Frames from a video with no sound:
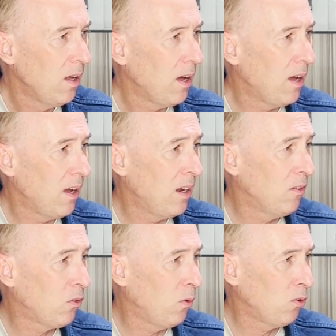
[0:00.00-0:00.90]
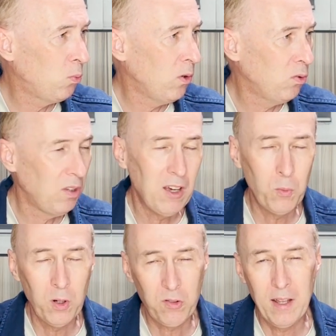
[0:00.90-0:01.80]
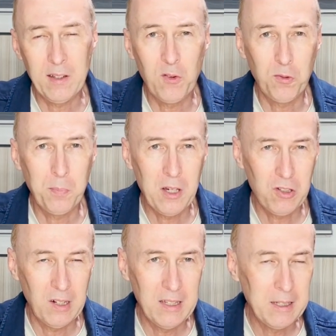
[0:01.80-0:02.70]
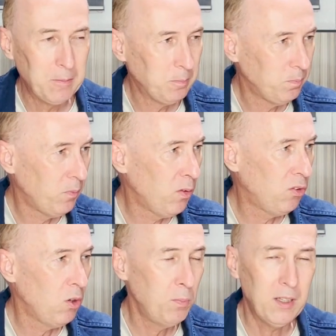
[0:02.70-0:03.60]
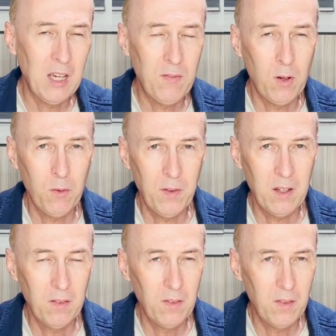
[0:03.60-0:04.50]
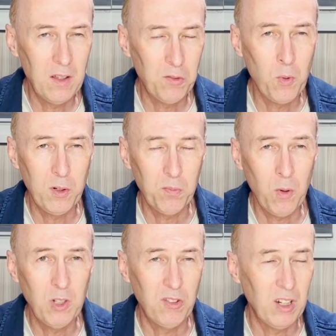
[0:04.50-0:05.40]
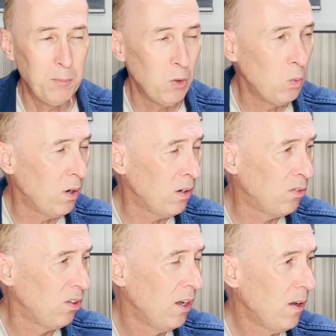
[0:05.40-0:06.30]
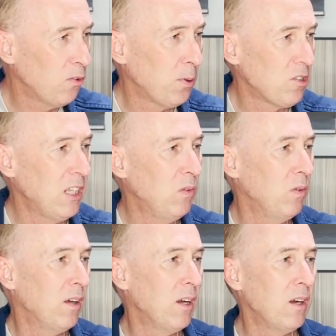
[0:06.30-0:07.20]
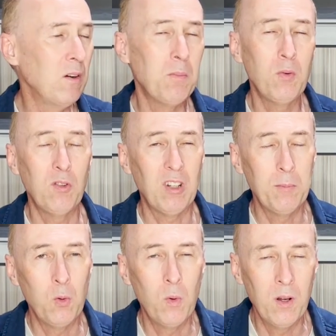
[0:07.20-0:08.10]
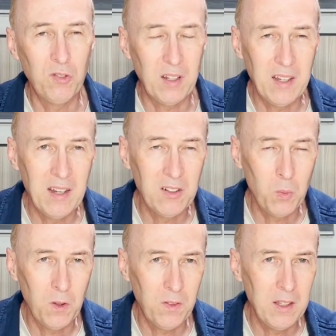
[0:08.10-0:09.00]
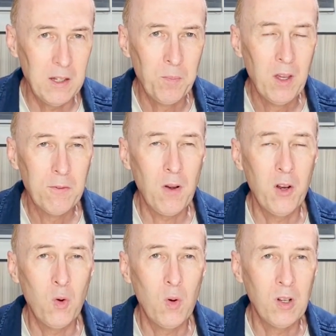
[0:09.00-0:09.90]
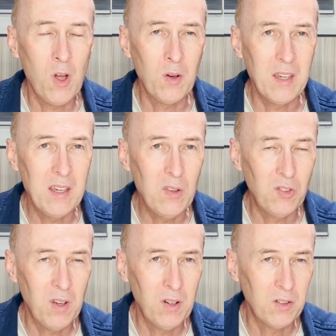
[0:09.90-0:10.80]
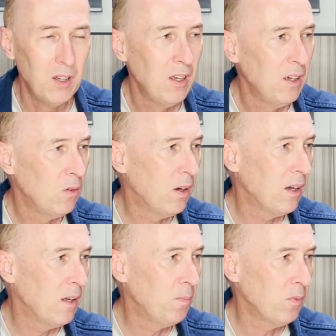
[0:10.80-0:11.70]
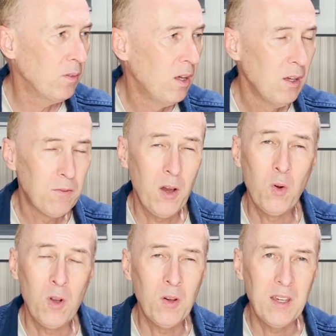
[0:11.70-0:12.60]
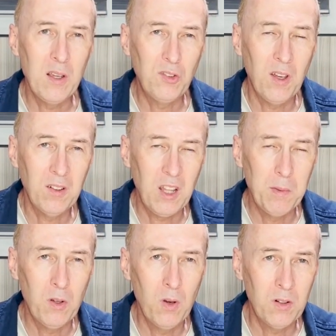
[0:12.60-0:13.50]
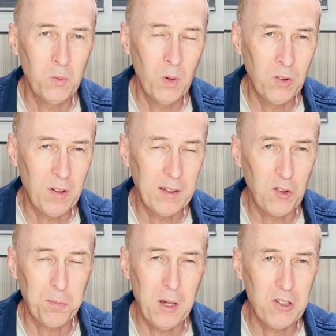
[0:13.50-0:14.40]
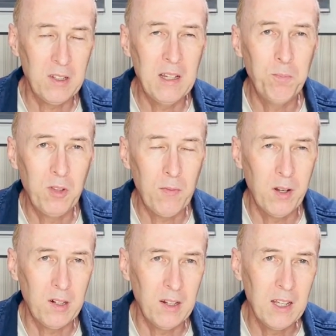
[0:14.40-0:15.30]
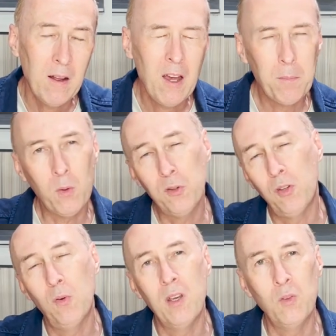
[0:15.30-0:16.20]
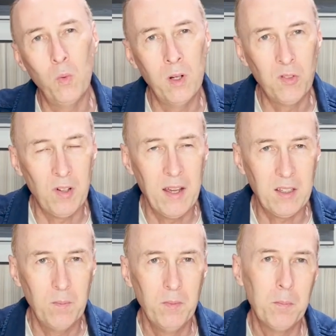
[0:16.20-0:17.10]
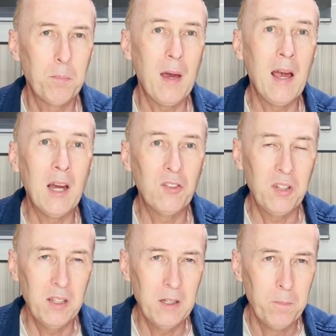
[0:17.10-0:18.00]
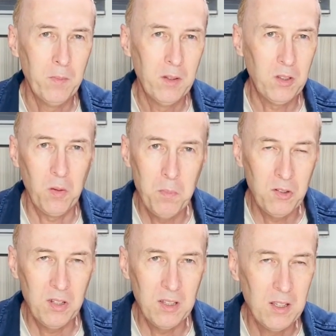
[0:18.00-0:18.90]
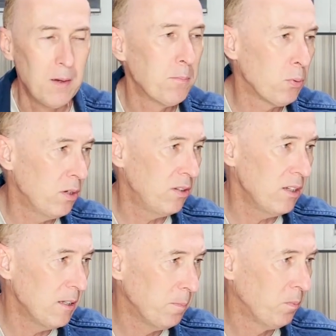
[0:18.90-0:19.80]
And of course, we also have words like especially. So be careful of that. These multi-syllable words, especially multi-syllable words that end with the final long E sound. Final long E sound can be heard in words like especially, definitely, but also in words like party, committee, pretty.